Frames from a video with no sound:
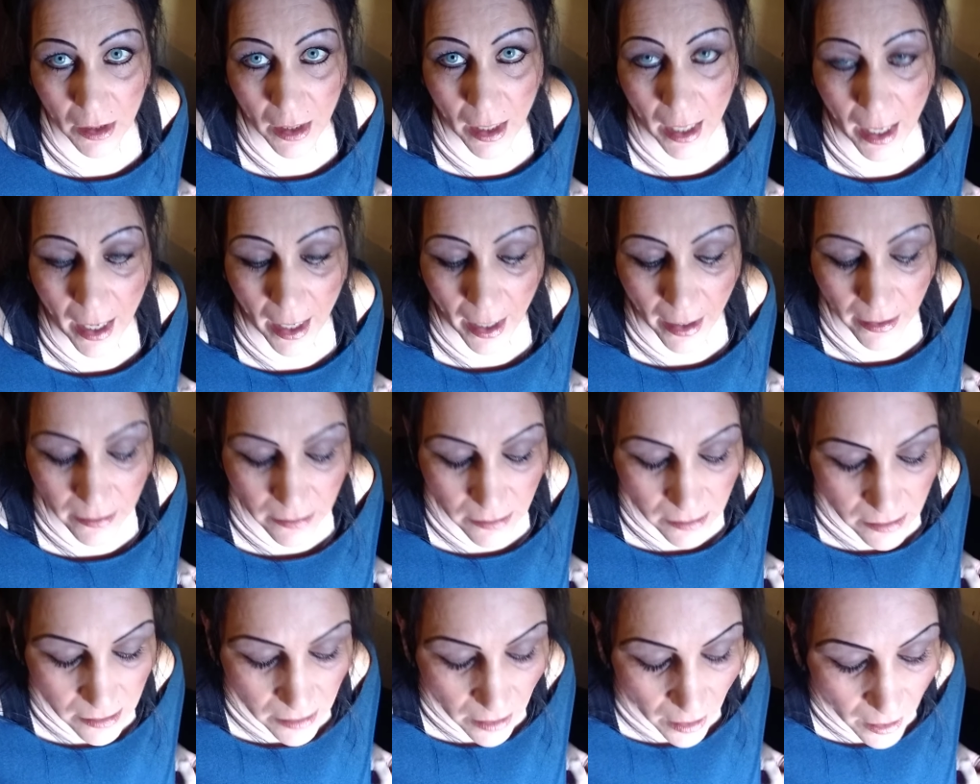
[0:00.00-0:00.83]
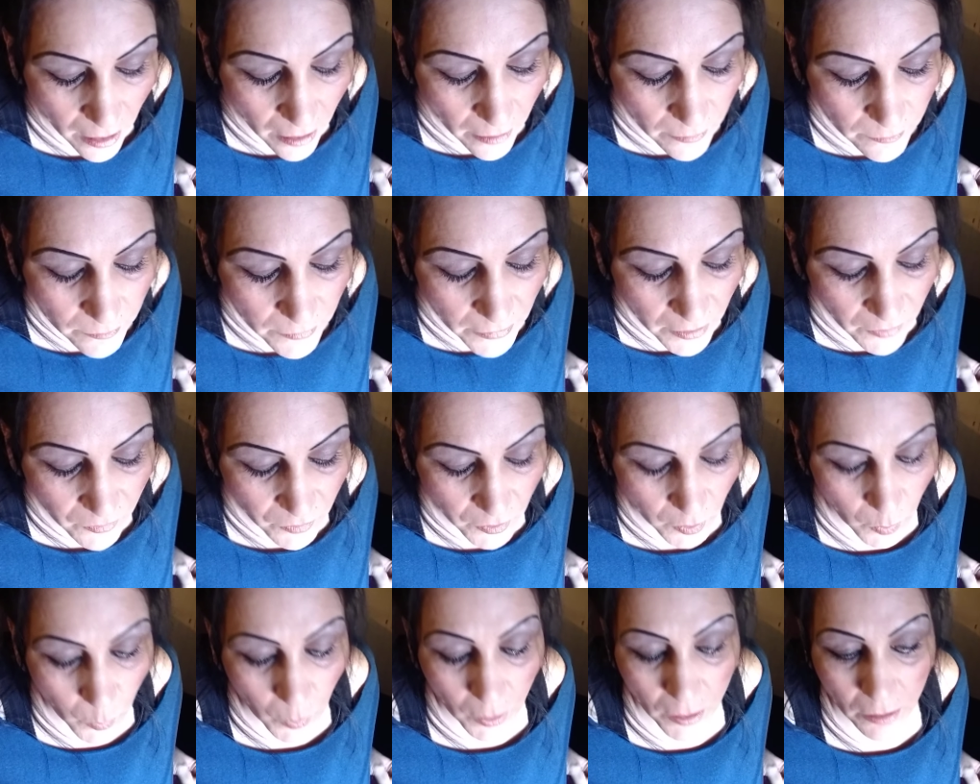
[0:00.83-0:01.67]
And if
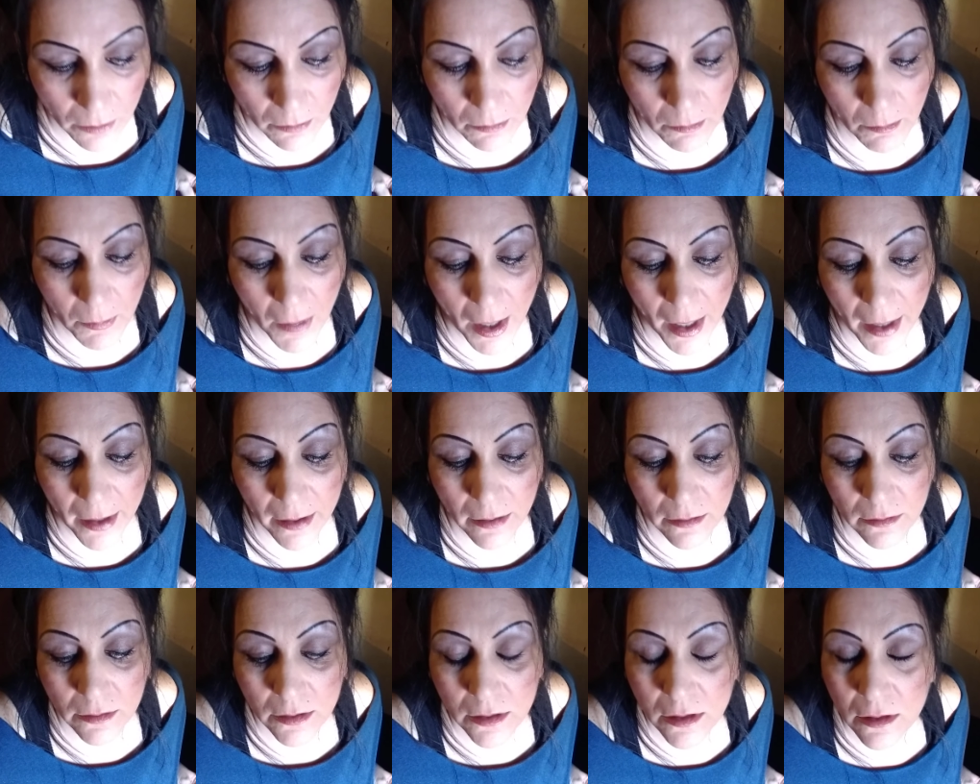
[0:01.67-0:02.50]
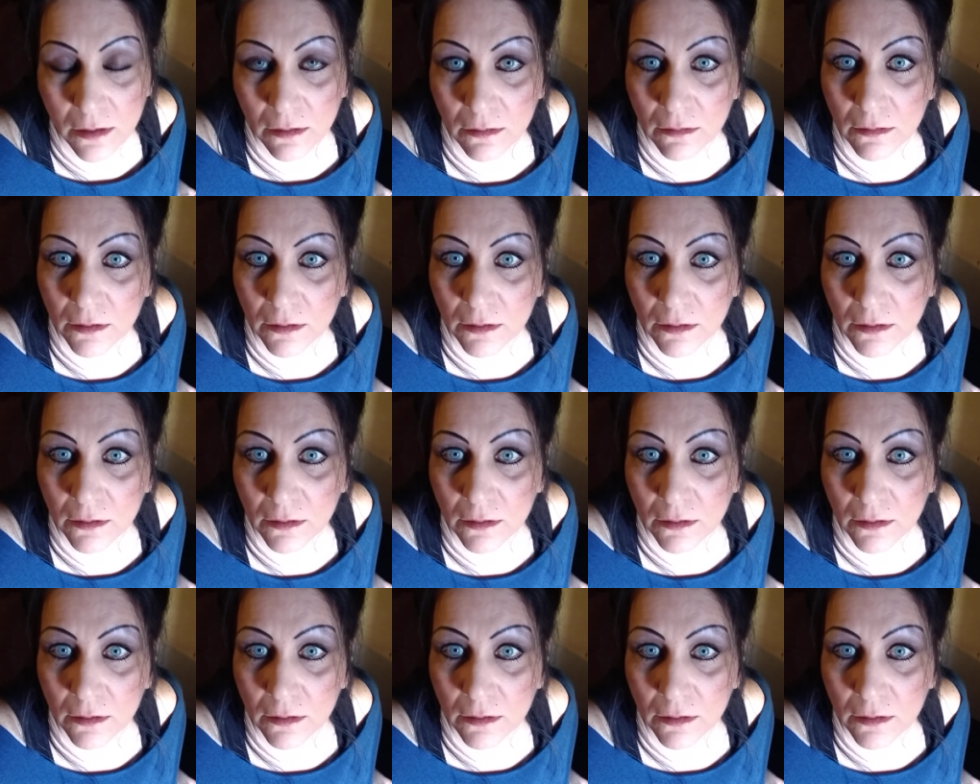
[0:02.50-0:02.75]
you wouldn't mind,